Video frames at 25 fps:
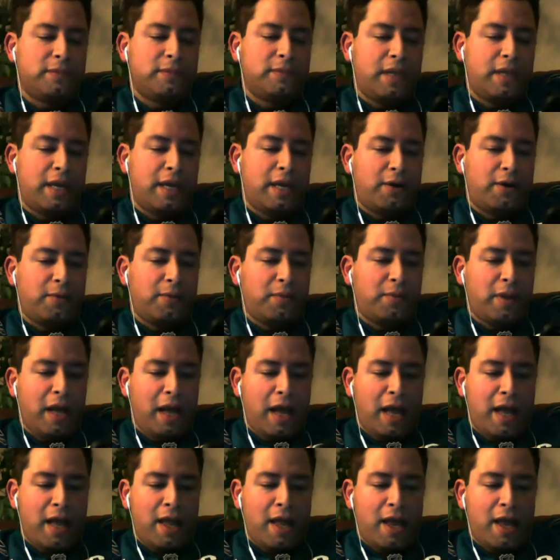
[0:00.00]
I don't
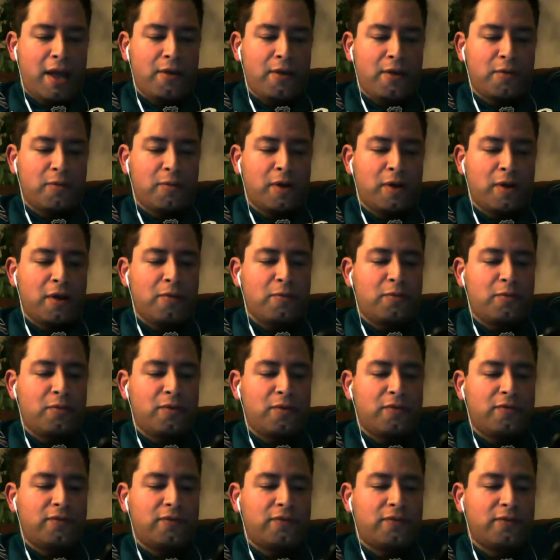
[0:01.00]
know I would
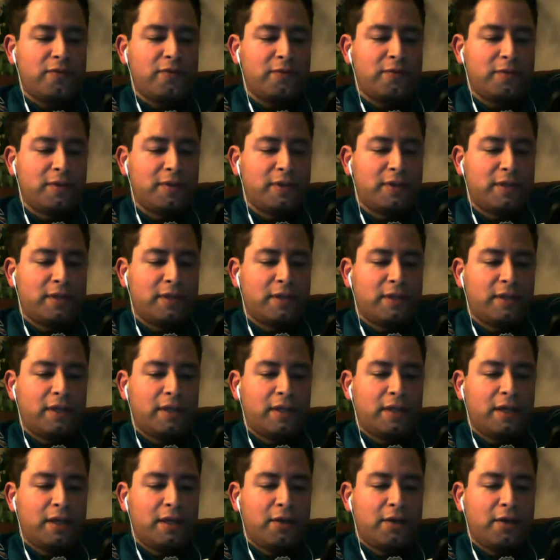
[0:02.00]
have
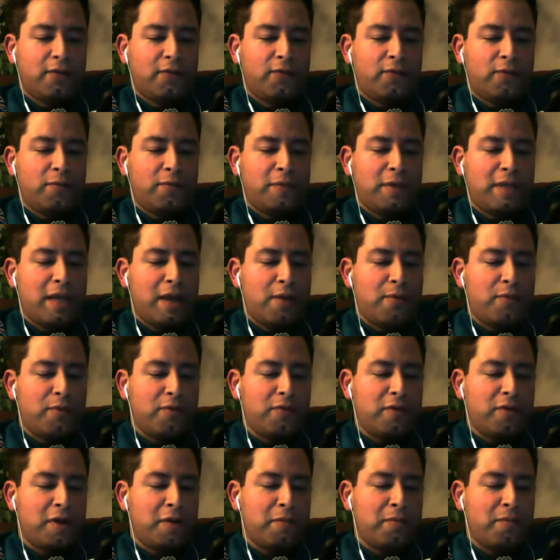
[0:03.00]
for me I would
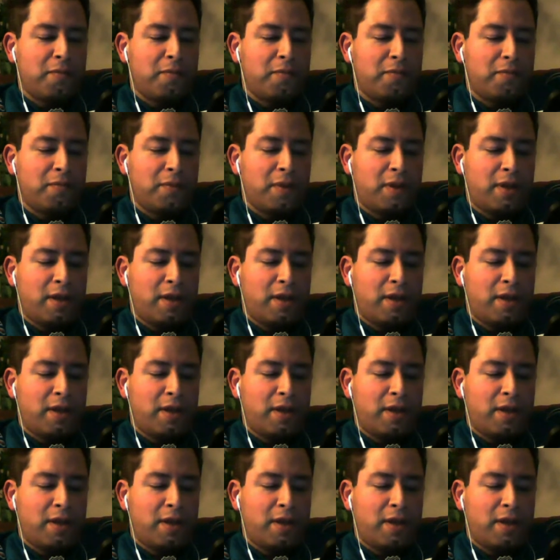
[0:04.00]
have gone